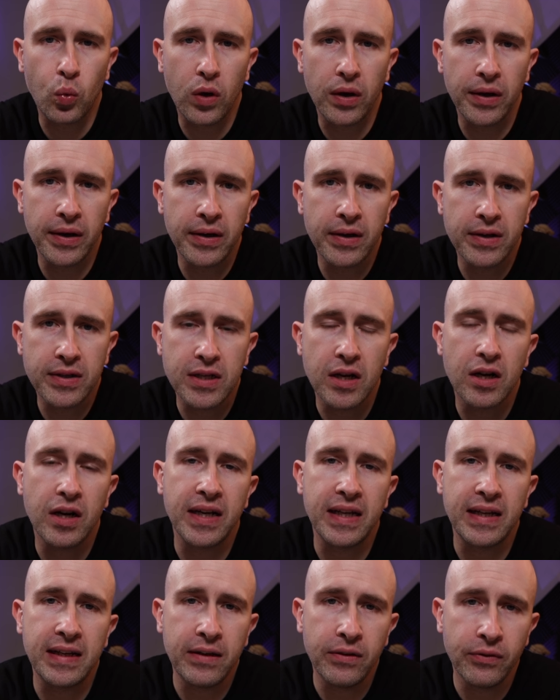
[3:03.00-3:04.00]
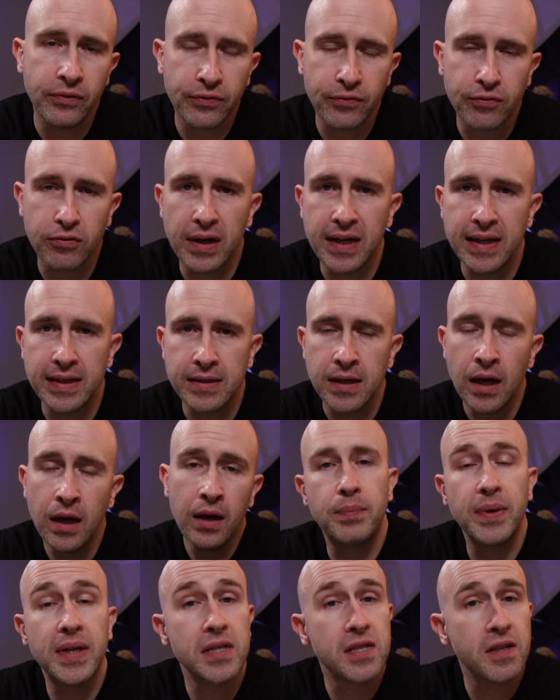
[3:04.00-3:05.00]
one tiny phrase,
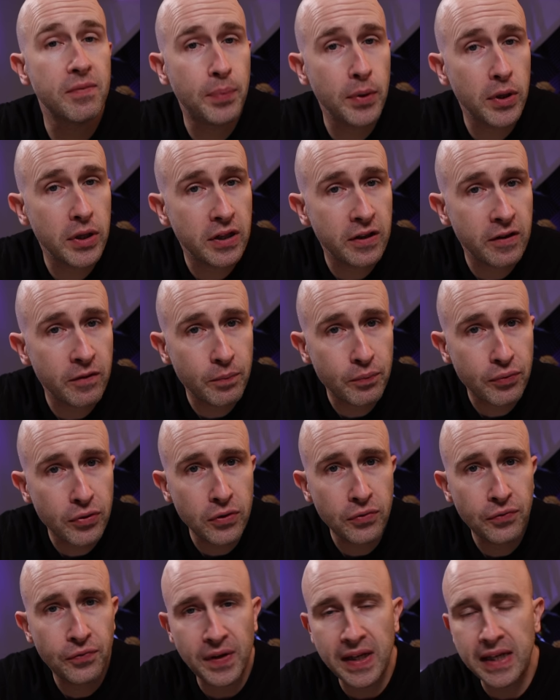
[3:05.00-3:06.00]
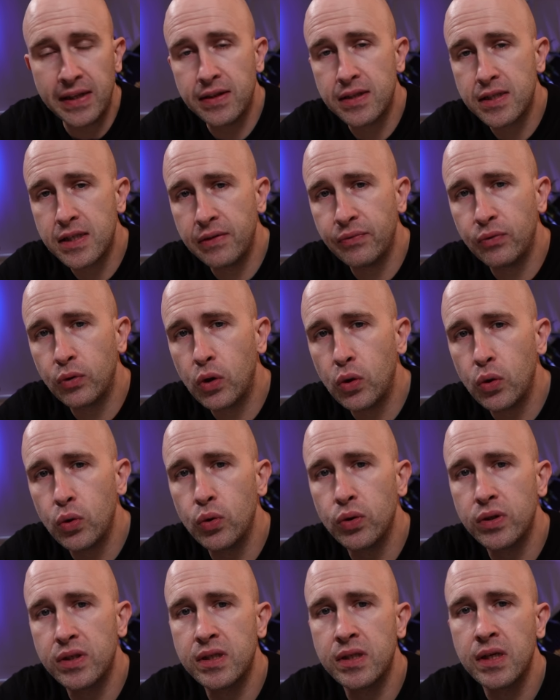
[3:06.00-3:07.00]
because the burden of proof in the civil
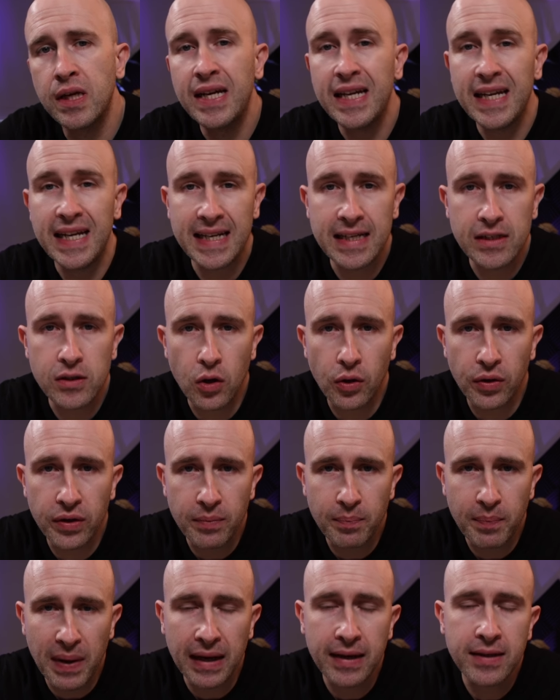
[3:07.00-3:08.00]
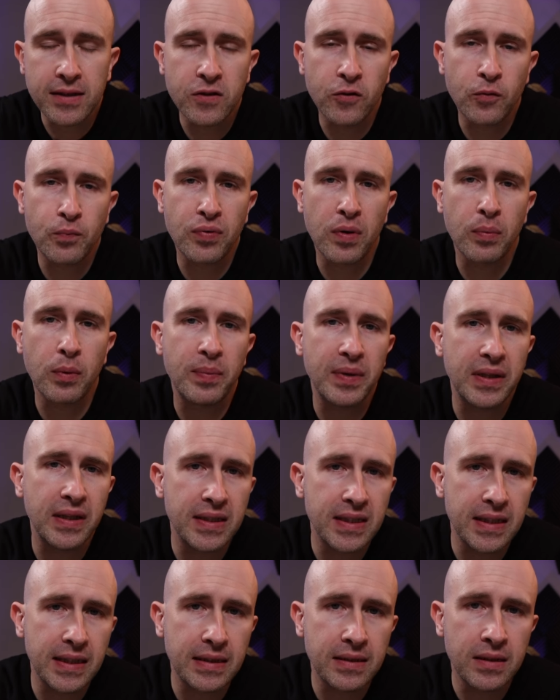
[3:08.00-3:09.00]
courts is on the balance of
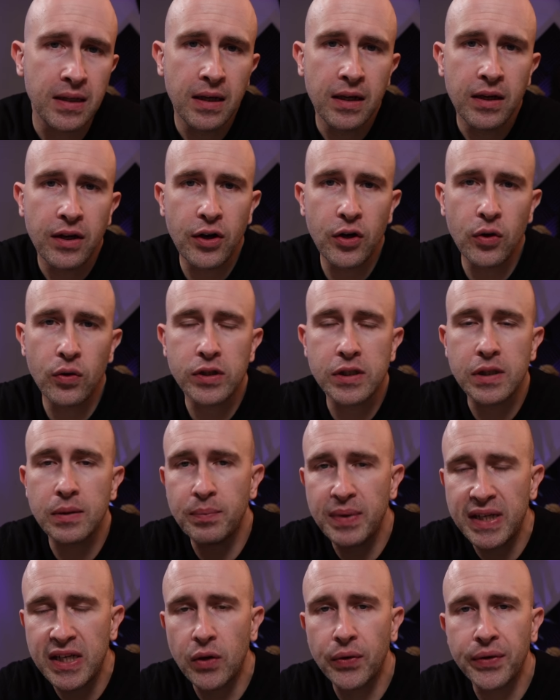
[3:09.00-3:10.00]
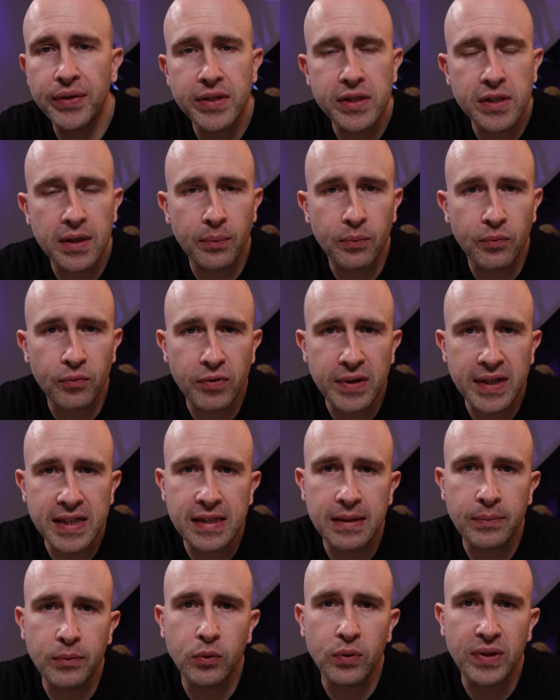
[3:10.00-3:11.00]
probabilities, not beyond some
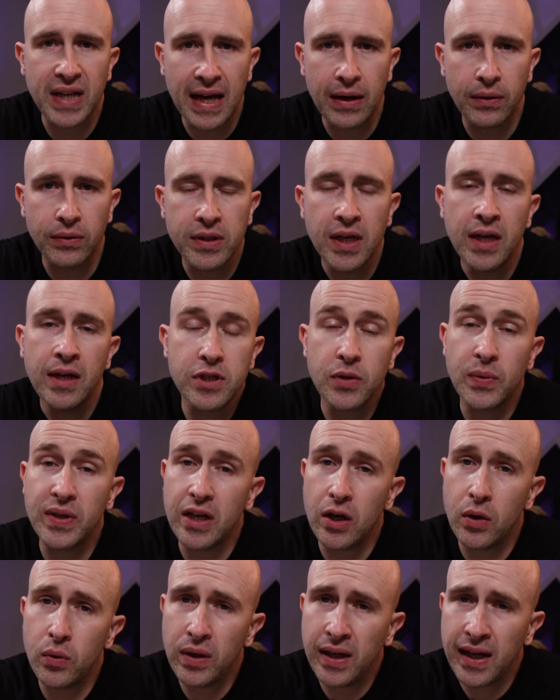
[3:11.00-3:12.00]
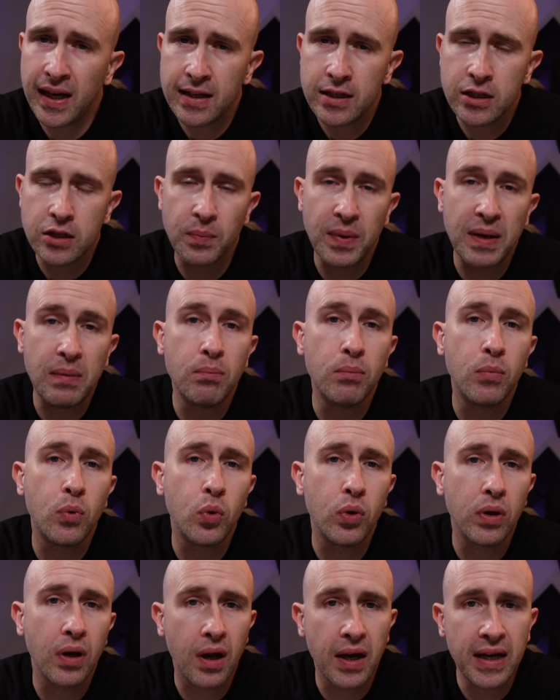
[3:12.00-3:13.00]
reasonable doubt. So it only has to be
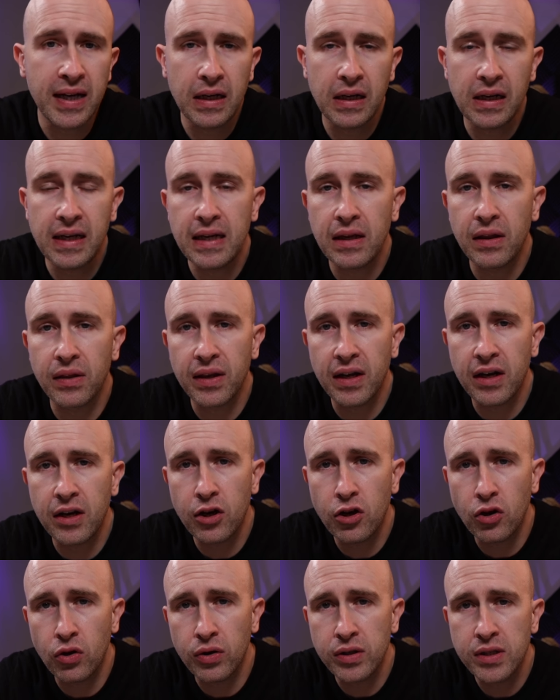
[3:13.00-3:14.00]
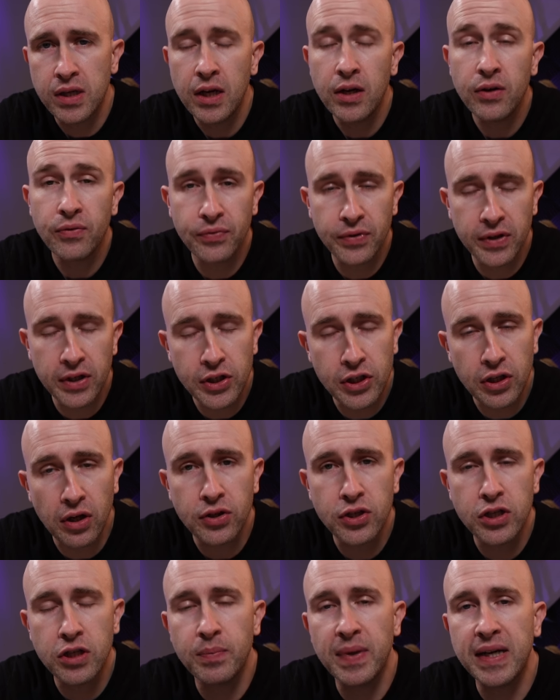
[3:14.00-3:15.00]
more likely than not for the
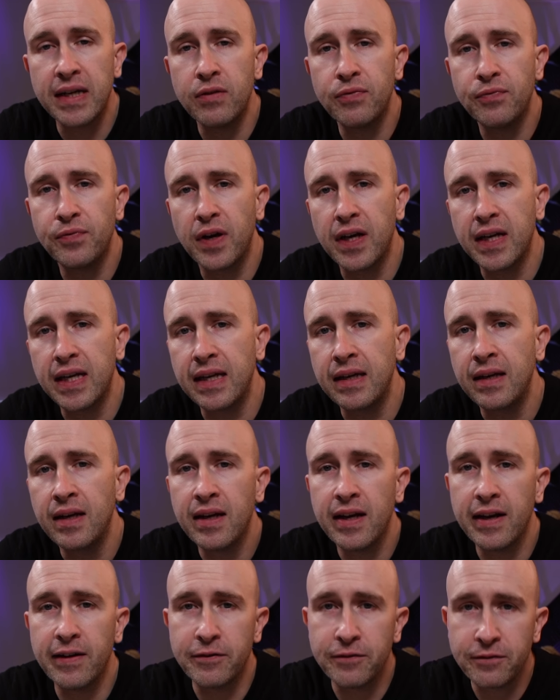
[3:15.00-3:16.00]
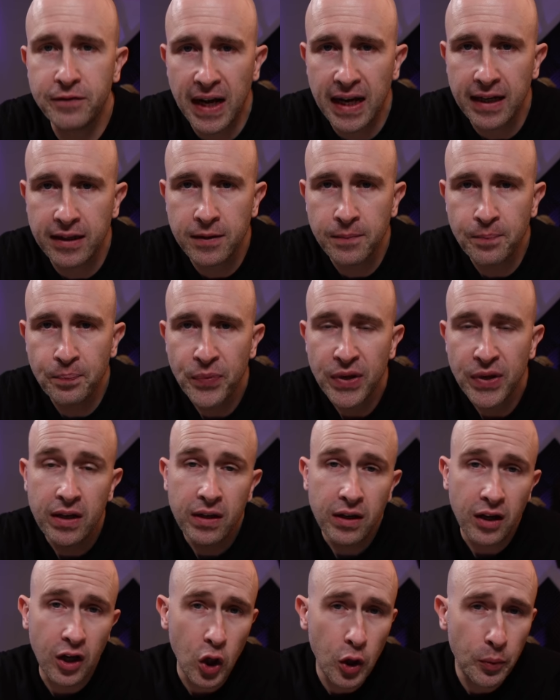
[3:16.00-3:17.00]
judge to make a finding of fact.
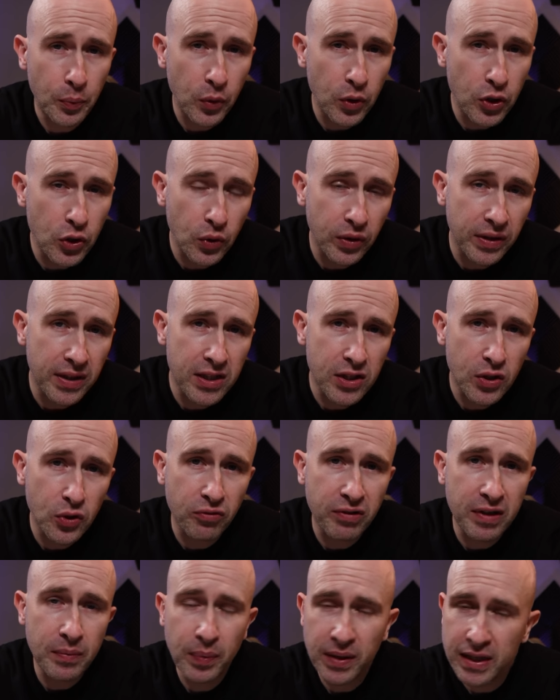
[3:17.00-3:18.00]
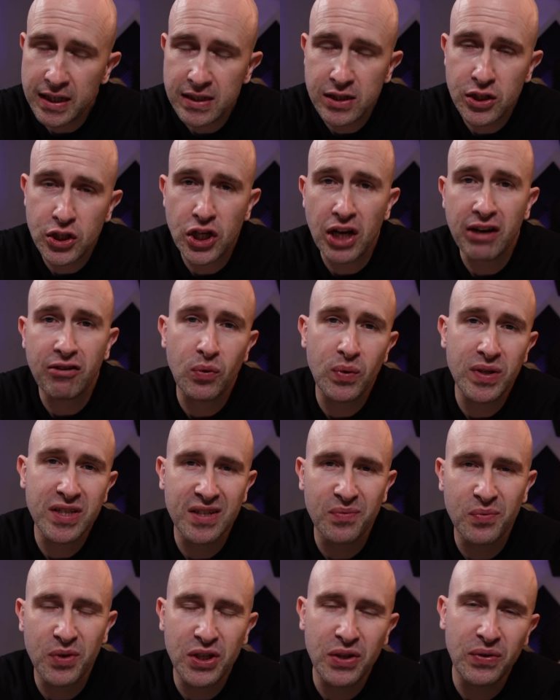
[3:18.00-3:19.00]
I hope you enjoyed this story. Please share it with
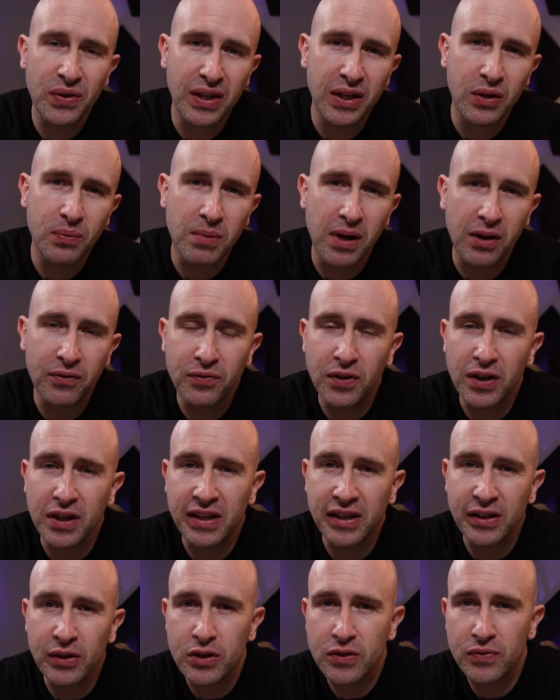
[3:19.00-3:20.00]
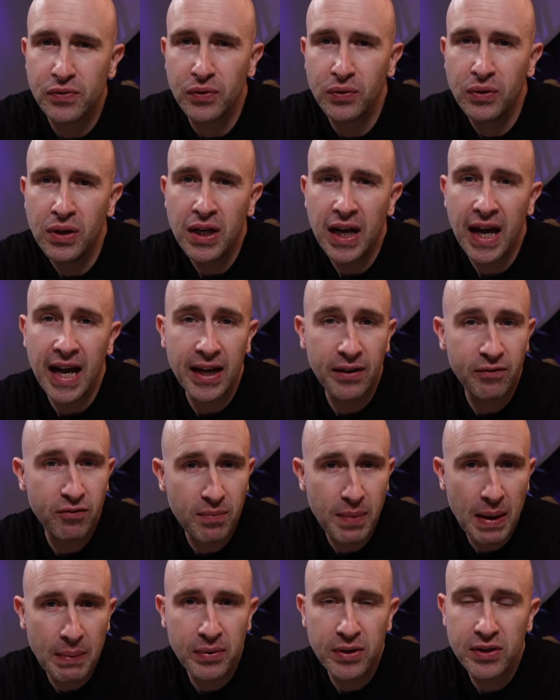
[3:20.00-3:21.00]
someone you think might find it useful, and
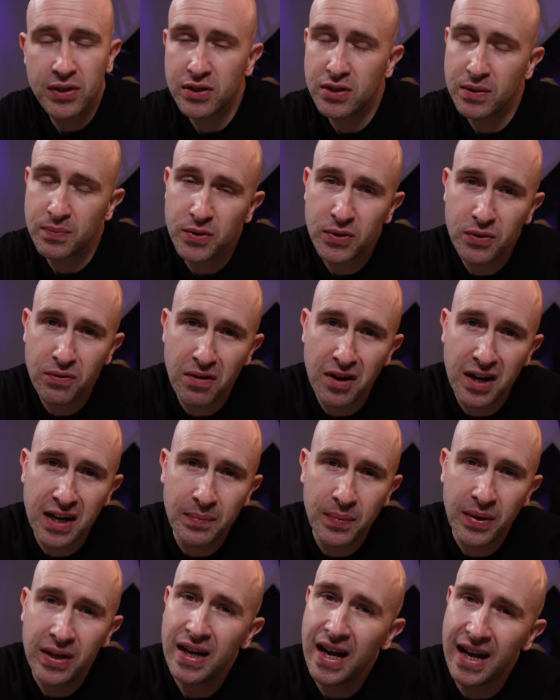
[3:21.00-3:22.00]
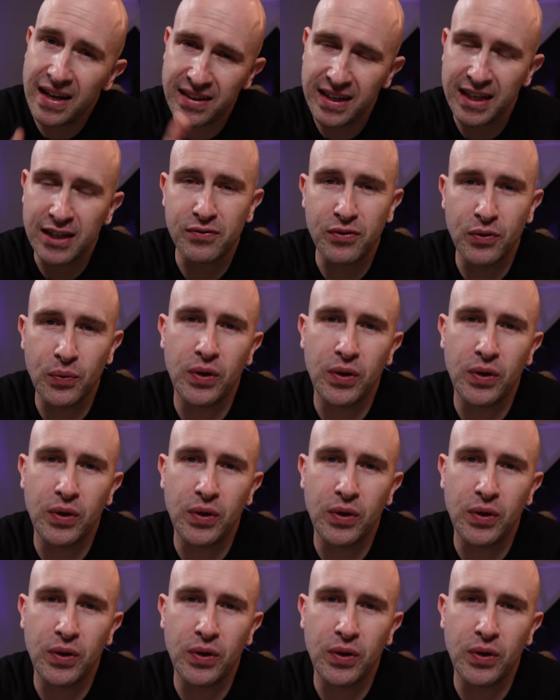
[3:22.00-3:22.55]
remember to subscribe, and thanks for